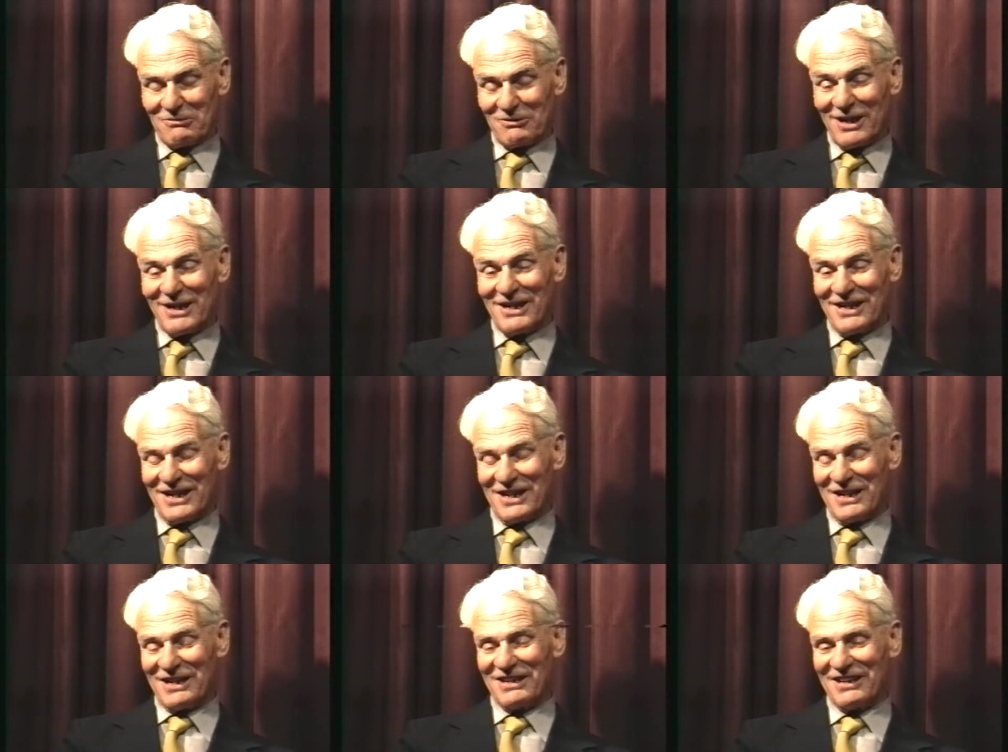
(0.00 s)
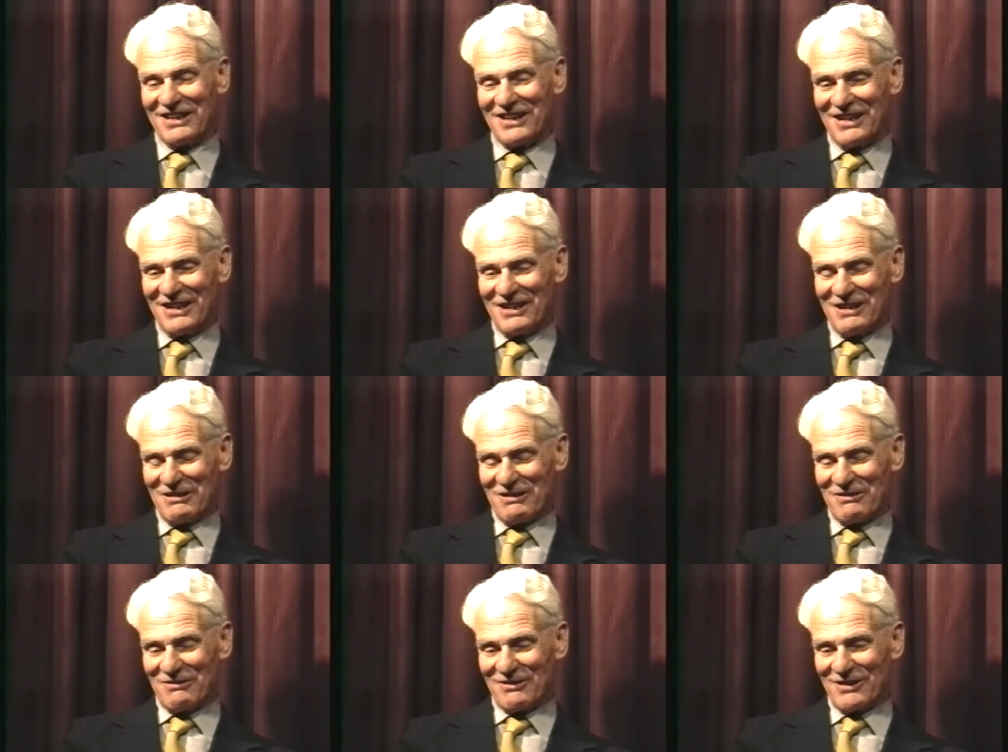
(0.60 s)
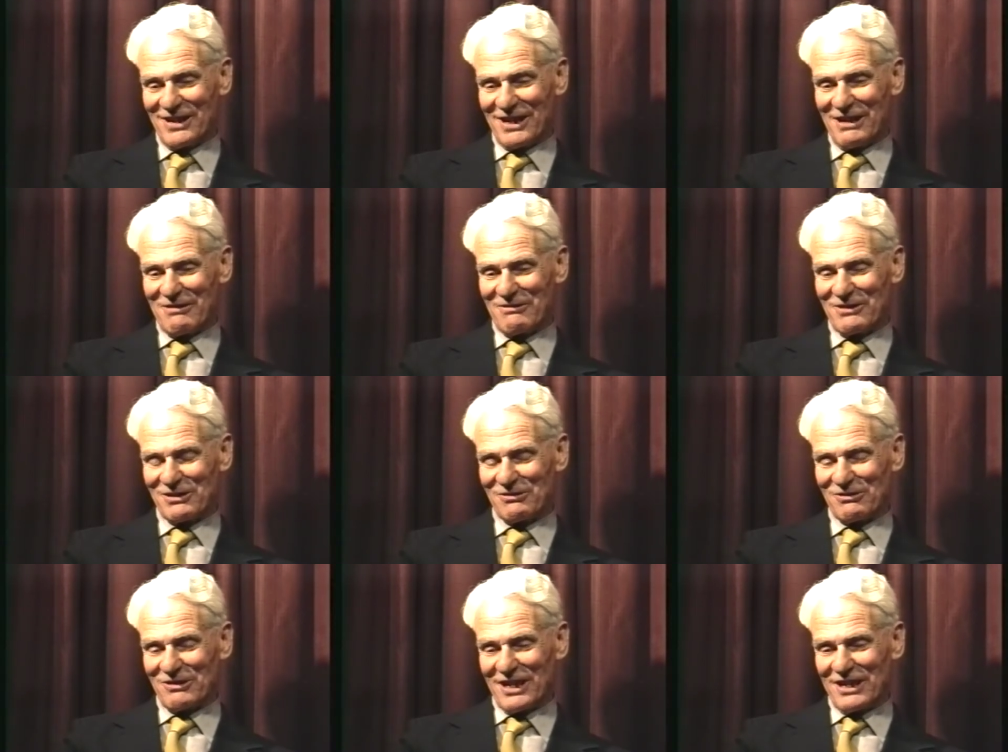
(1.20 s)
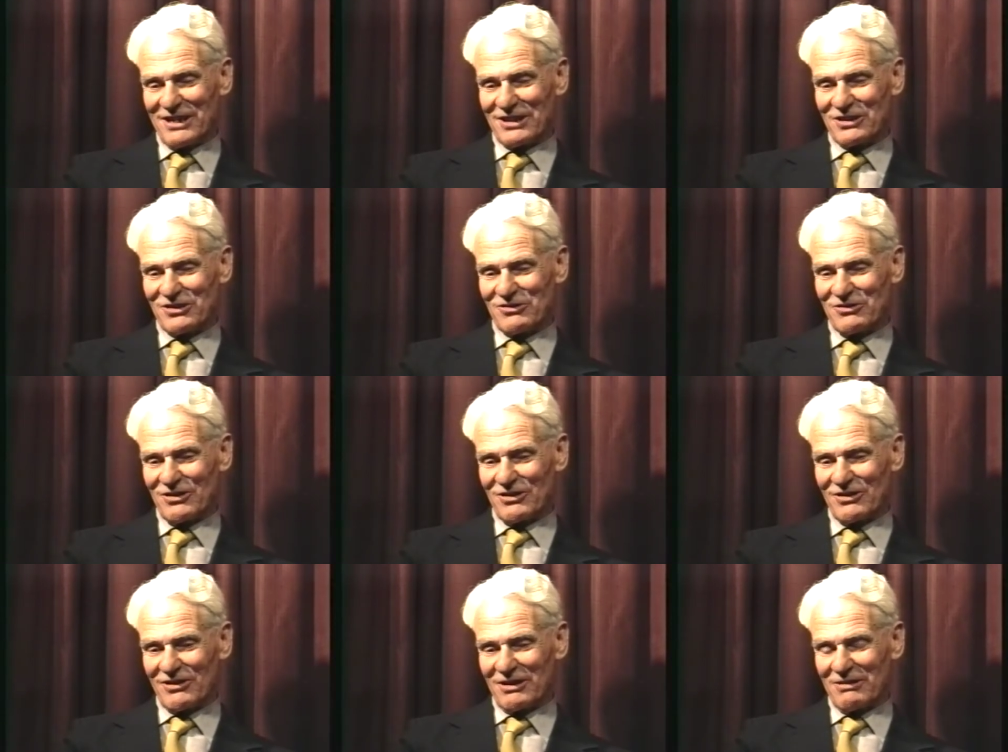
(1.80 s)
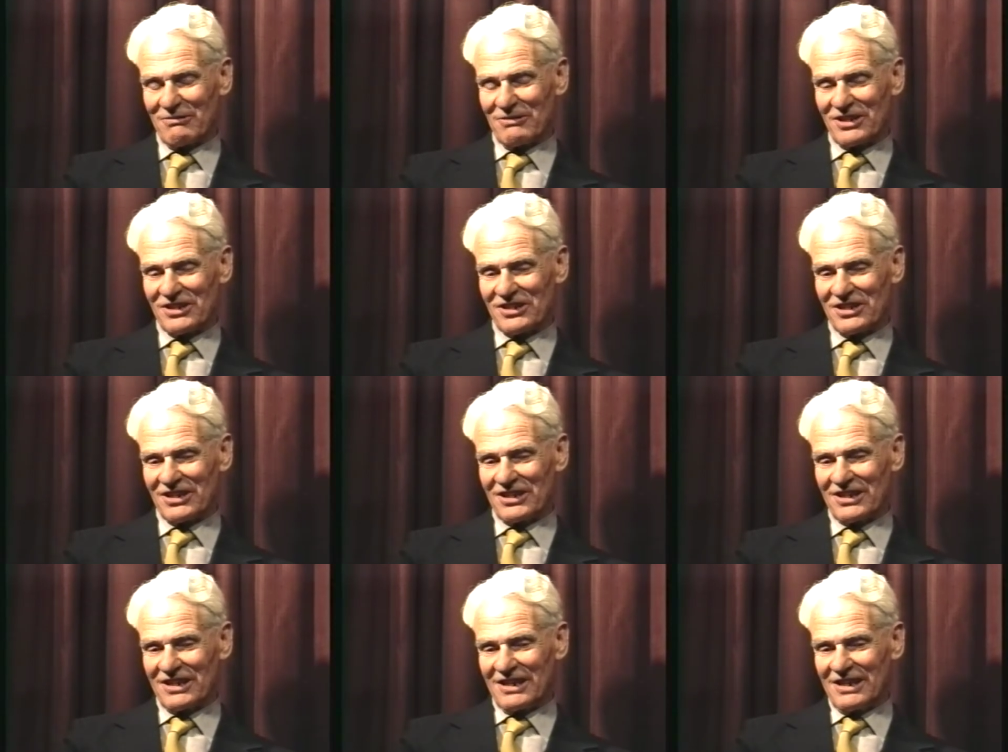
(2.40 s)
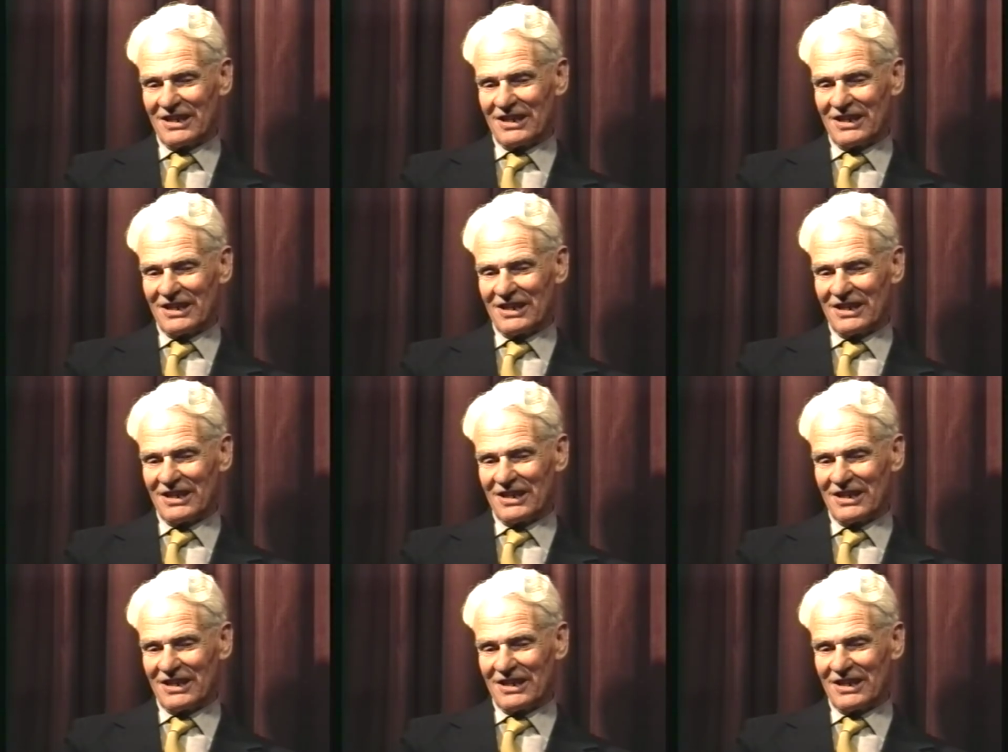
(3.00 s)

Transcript: really, really was quite extraordinary, was that,